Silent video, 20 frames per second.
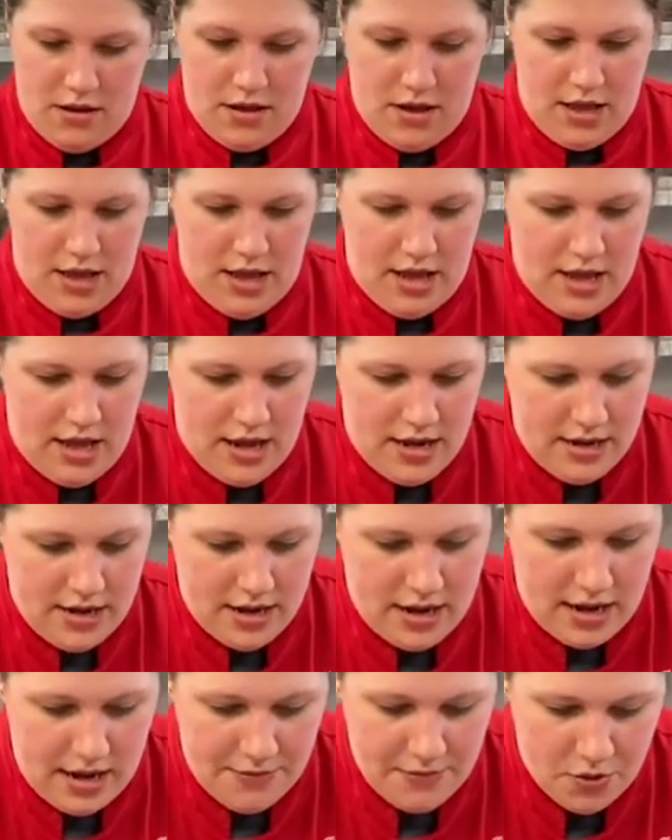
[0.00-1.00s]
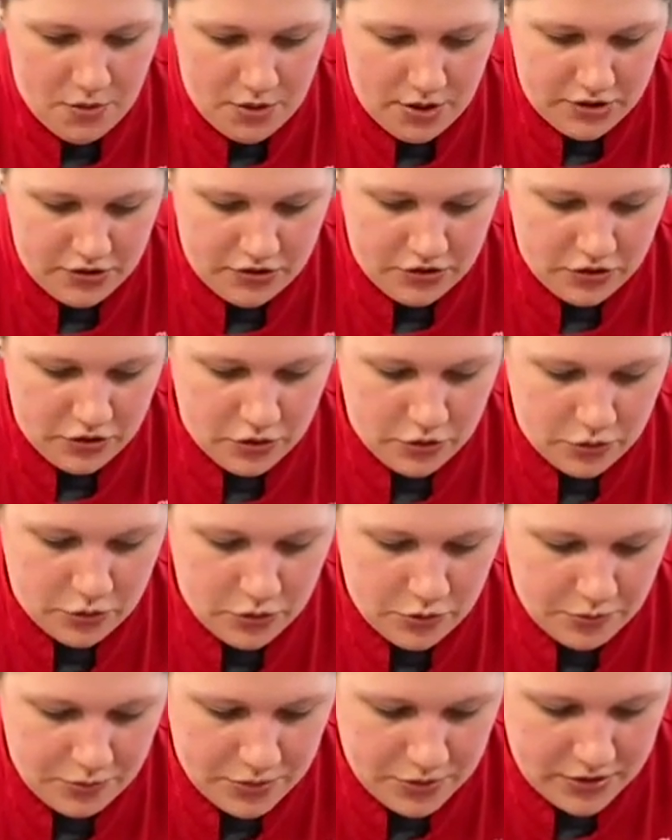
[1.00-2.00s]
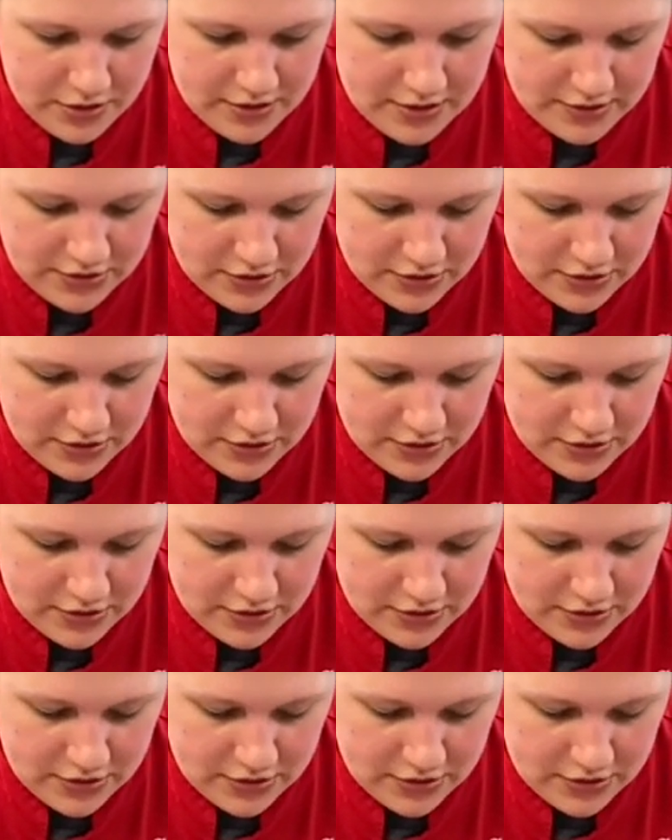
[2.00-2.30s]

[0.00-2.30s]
and I'm going to put this